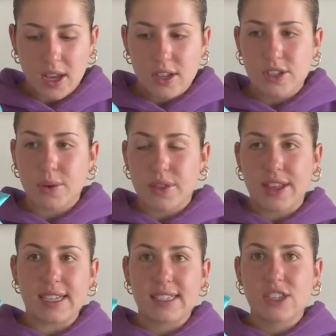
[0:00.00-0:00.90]
So
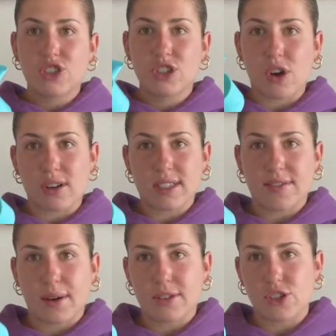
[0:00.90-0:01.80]
this is just all stuff
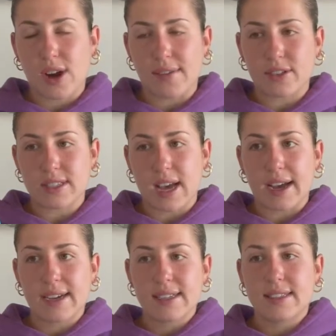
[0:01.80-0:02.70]
that was travel
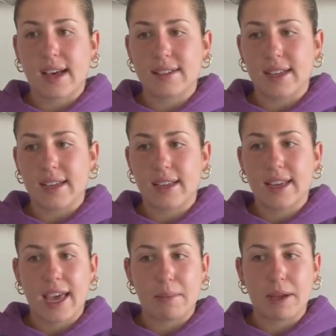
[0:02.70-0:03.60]
size that like
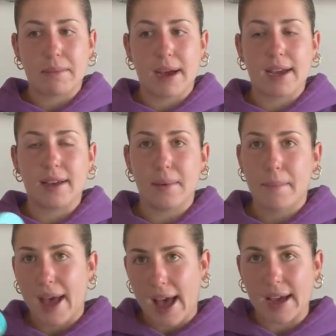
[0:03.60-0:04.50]
came in my
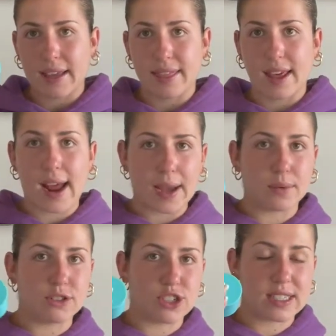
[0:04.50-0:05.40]
pack that I
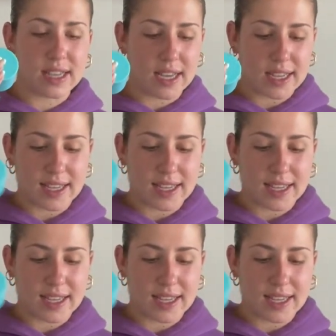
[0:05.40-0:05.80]
will just like